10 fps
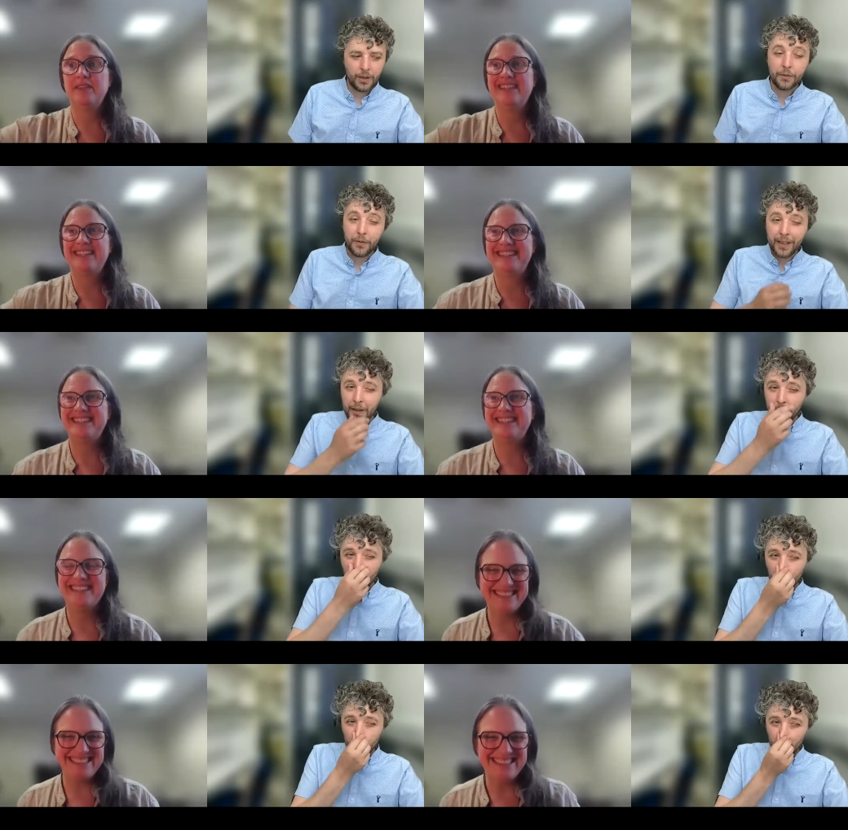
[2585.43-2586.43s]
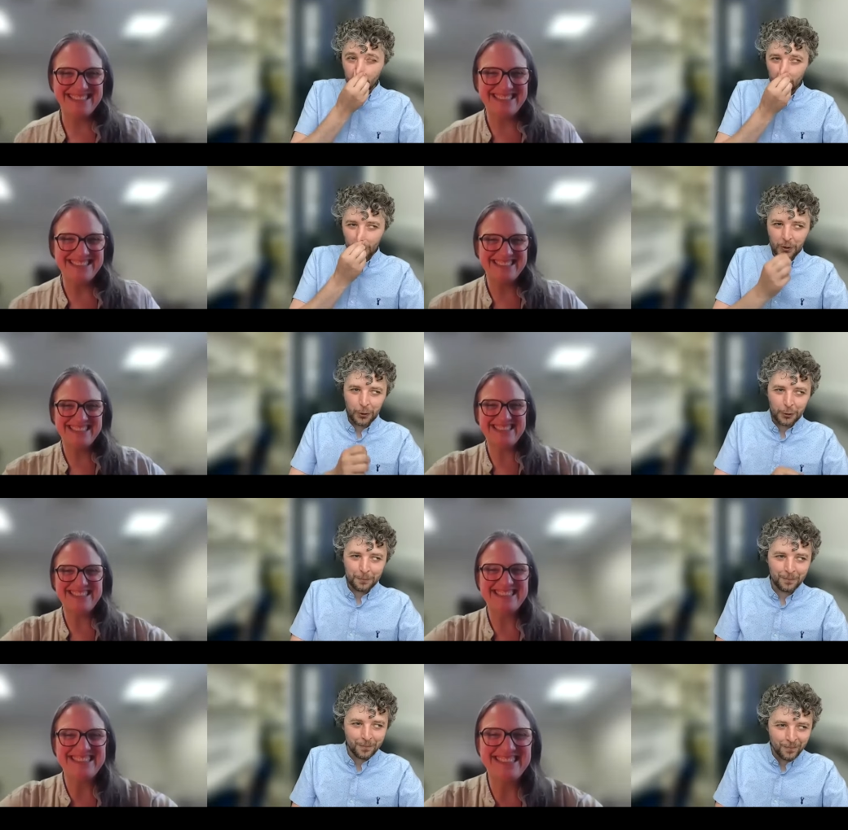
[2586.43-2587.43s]
Speaker 1: It's very difficult
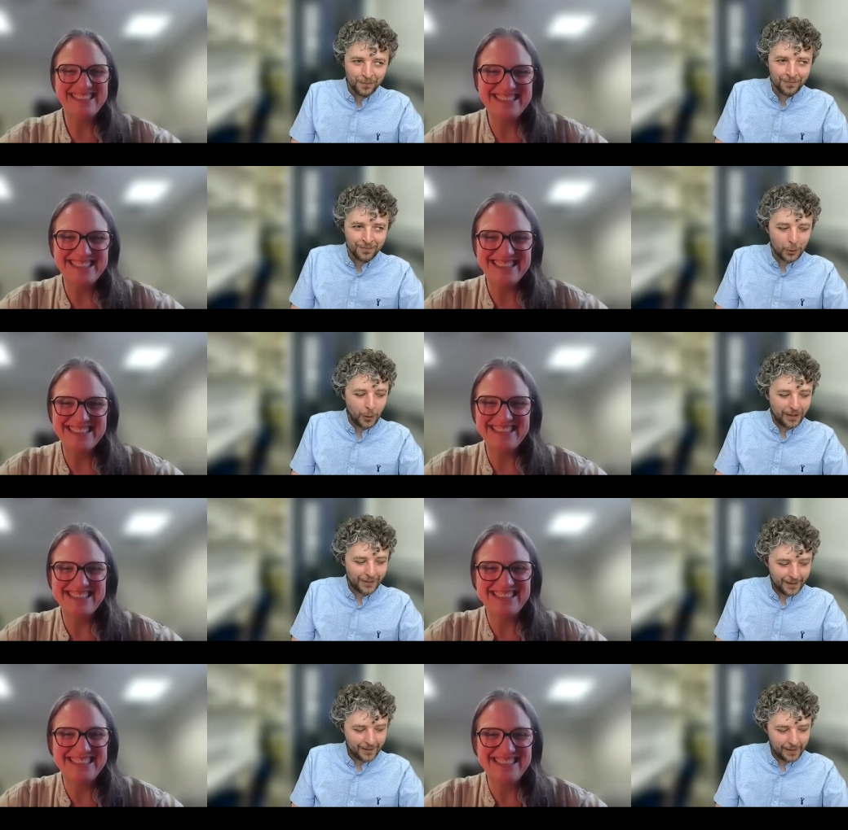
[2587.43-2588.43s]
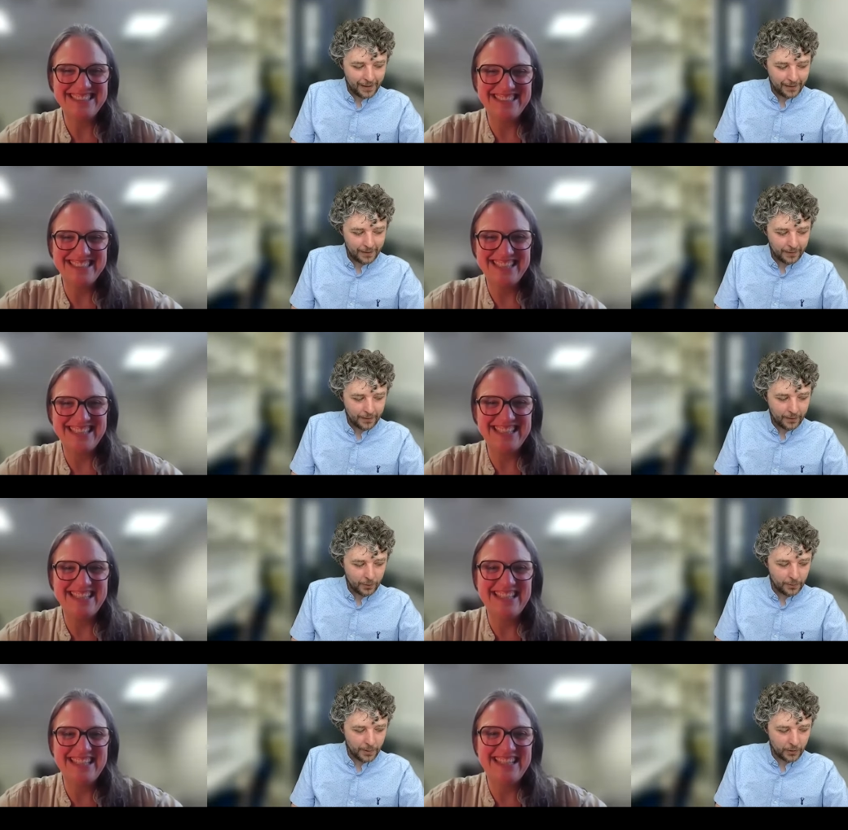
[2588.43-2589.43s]
to to assess that uh, as
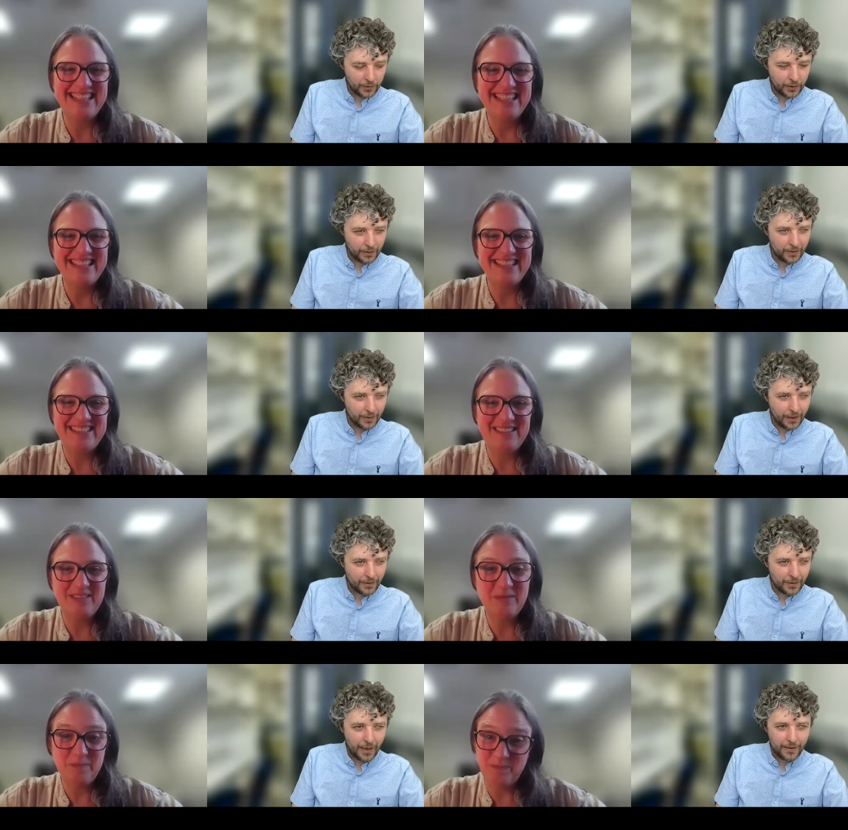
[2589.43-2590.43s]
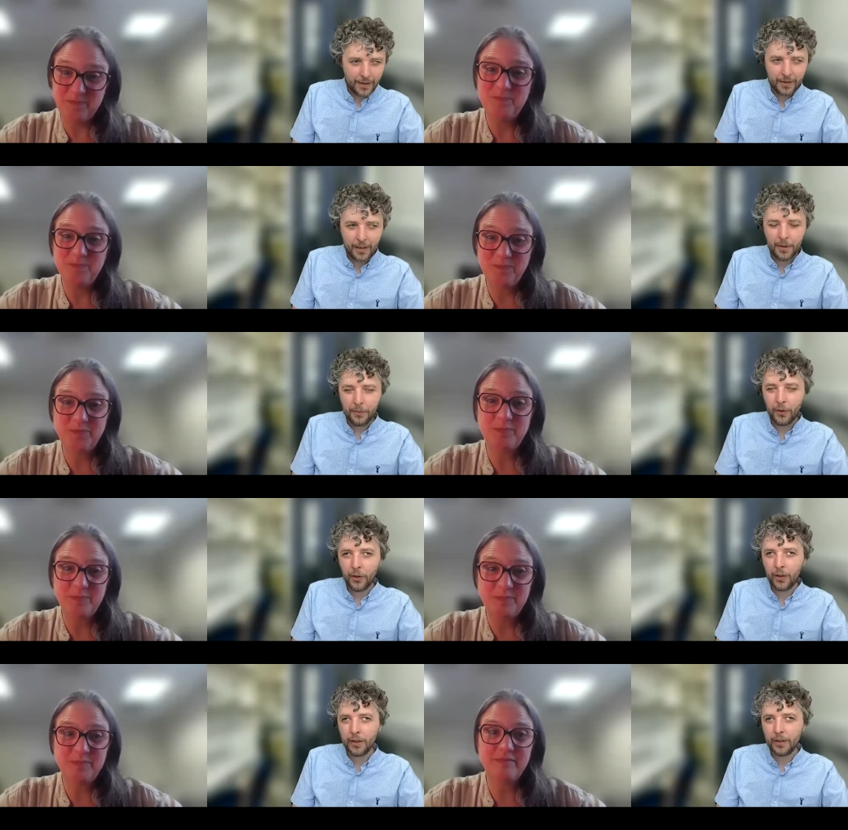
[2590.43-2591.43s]
well because as as I say
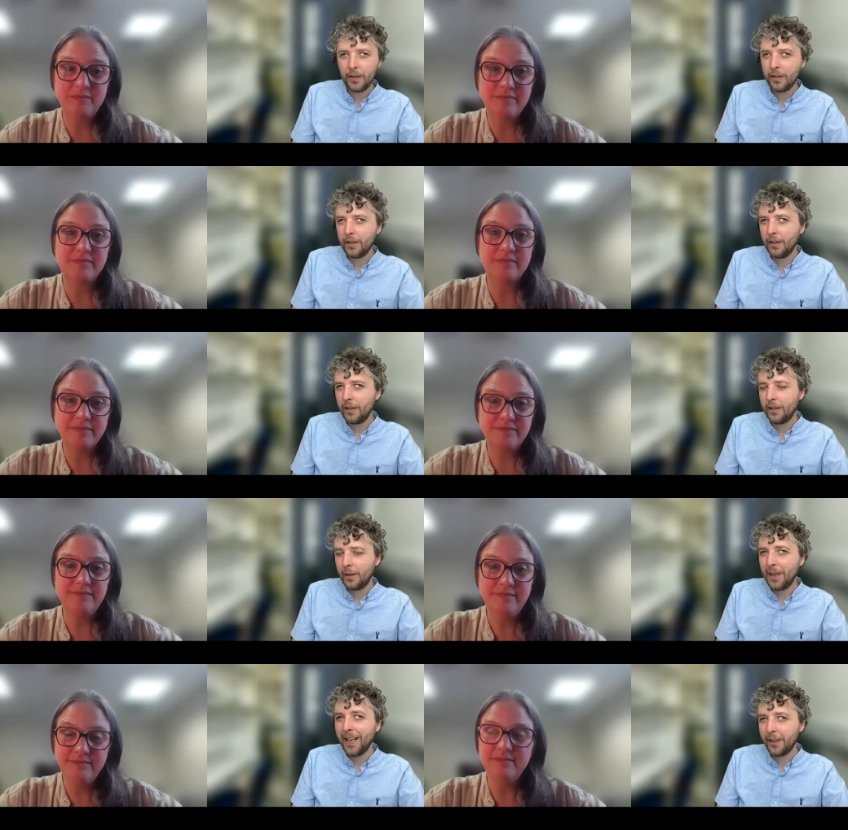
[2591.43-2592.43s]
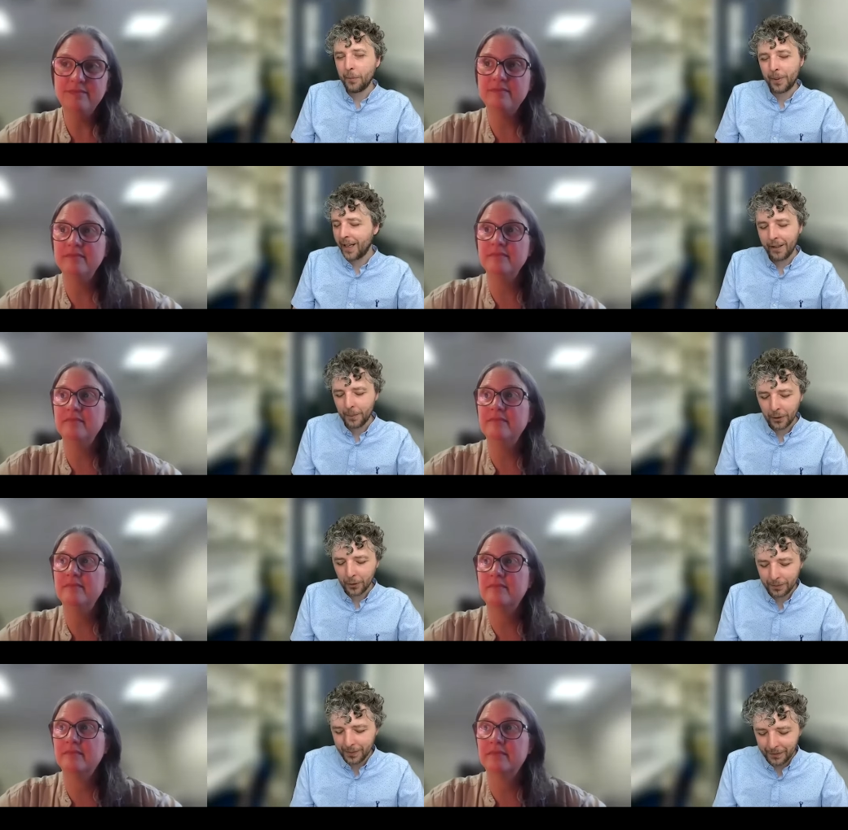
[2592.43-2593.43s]
before, the, the, the epileptic brain, but
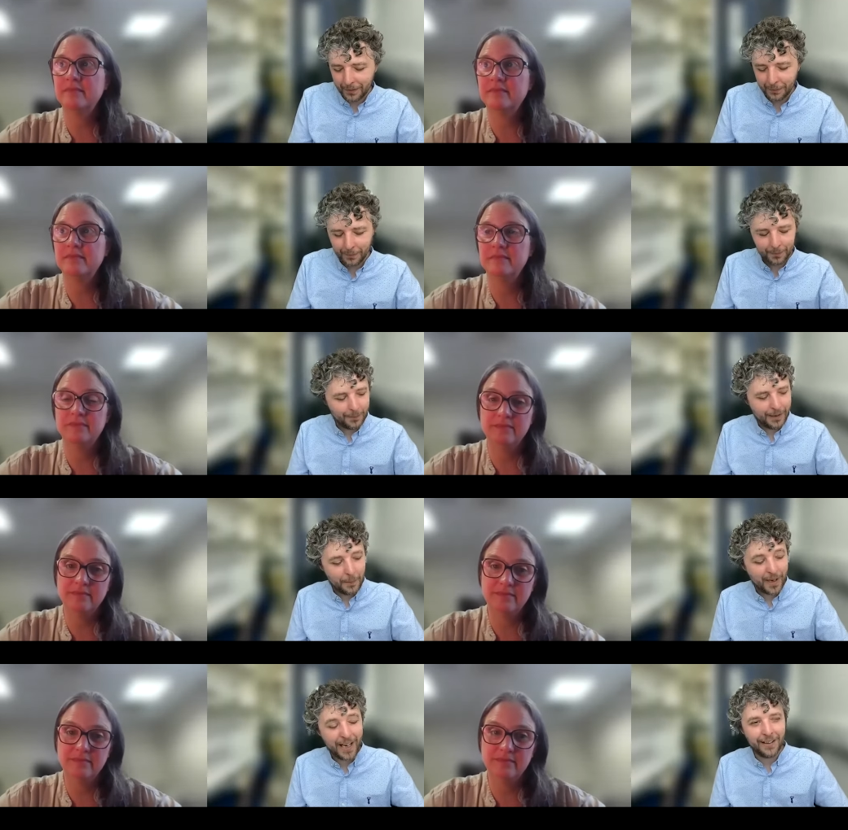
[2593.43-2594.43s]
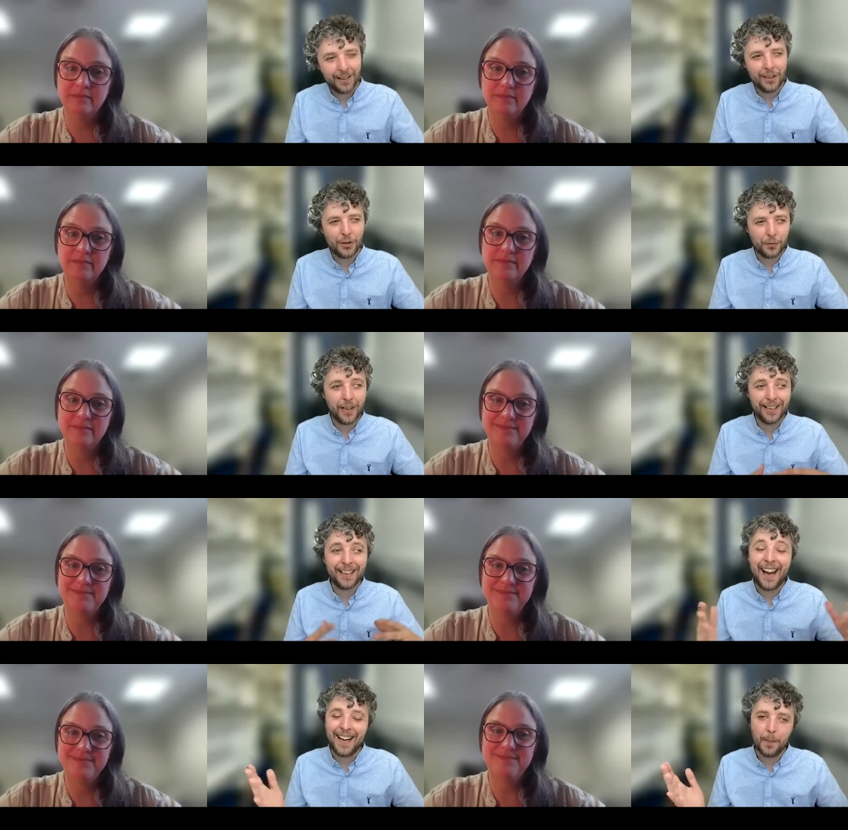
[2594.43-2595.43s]
in uh, the brain is very
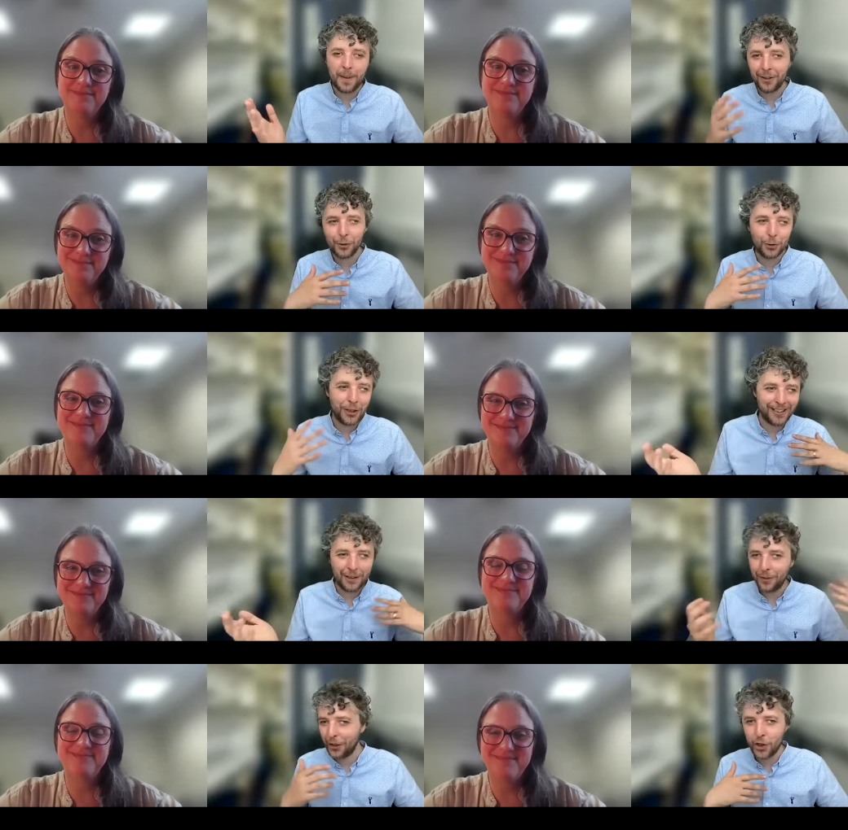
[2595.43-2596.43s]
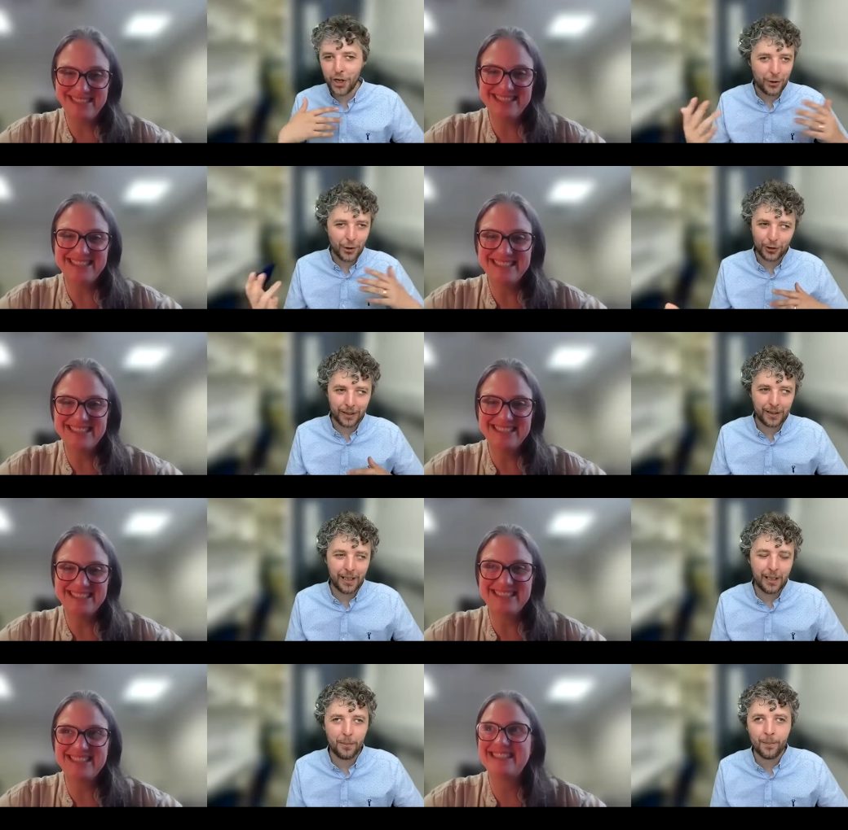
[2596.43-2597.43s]
dynamic, so the activity change all the
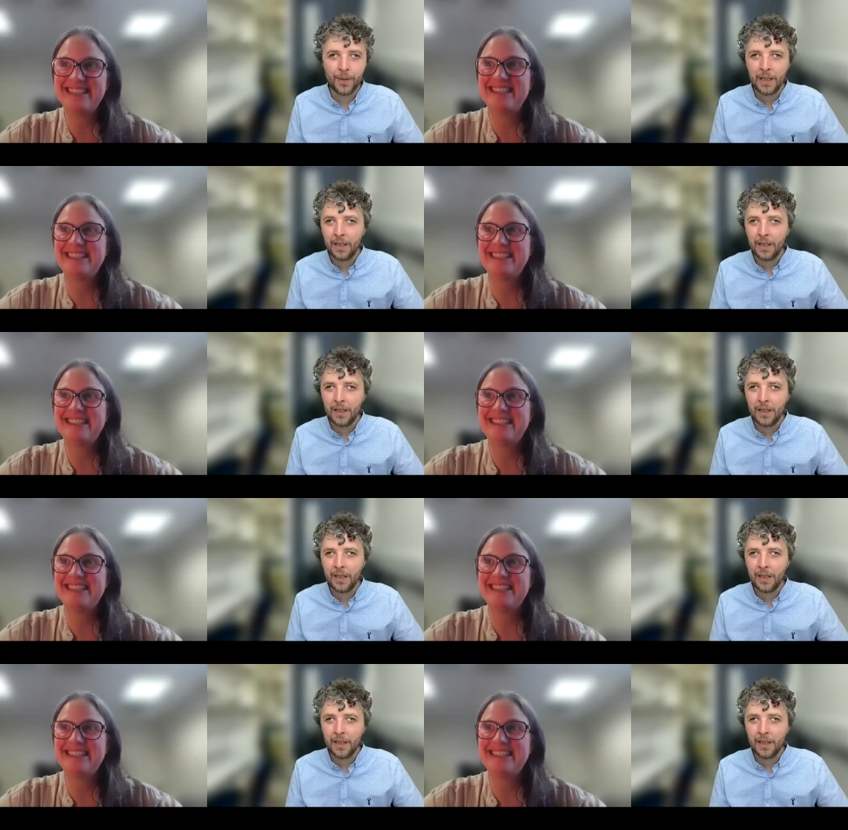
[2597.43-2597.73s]
time.